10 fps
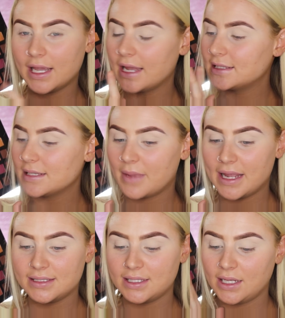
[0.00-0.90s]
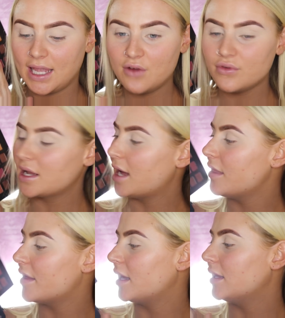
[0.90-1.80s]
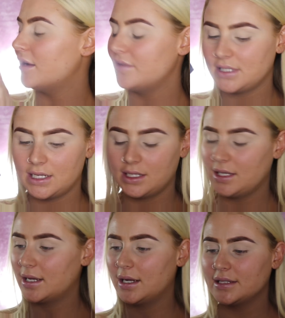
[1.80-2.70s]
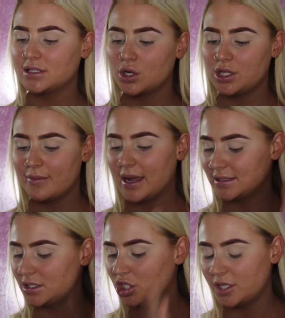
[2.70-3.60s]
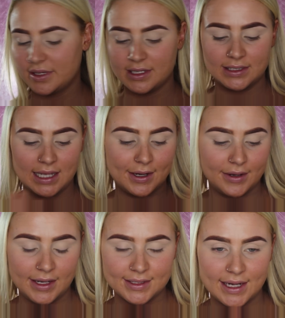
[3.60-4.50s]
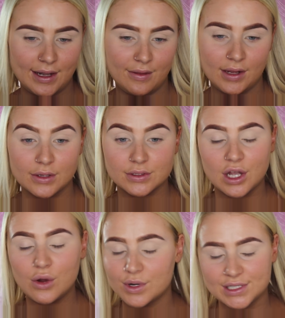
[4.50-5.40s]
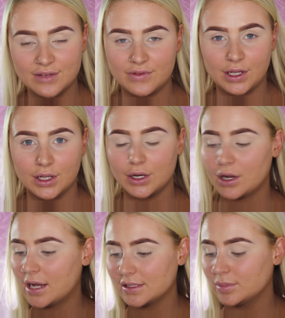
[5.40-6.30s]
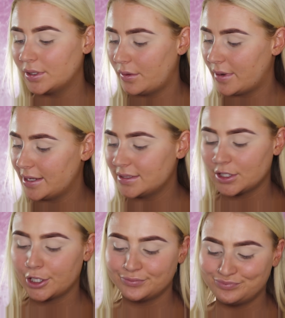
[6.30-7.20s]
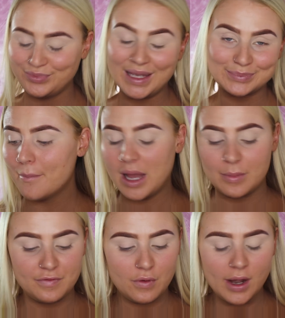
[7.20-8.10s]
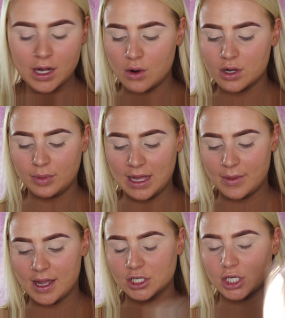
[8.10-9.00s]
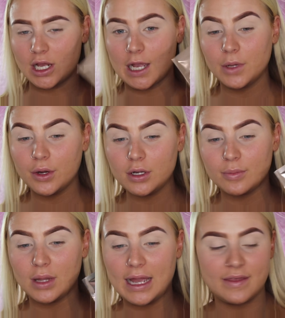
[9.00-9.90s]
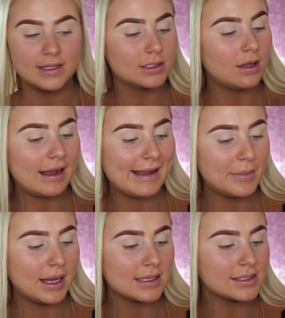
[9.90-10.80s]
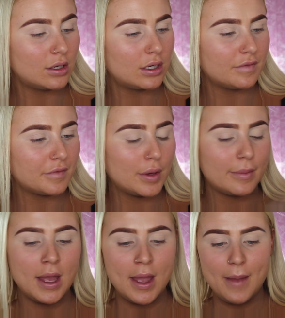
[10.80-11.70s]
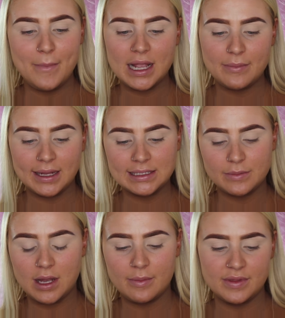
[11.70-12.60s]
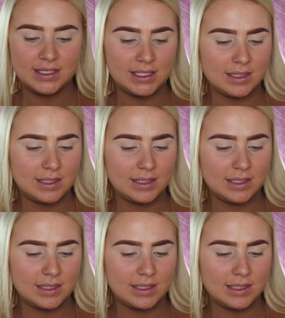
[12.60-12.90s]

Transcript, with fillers: Yeah, it's amazing. Every color that I love is in here. It's got your mattes and shimmers. I don't need to say anything else. Go and watch that video. I was blown away, so yeah. But before I go and apply my eyeshadow, I'm going to apply these little eye masks. I got it from Mecha Maxima, but this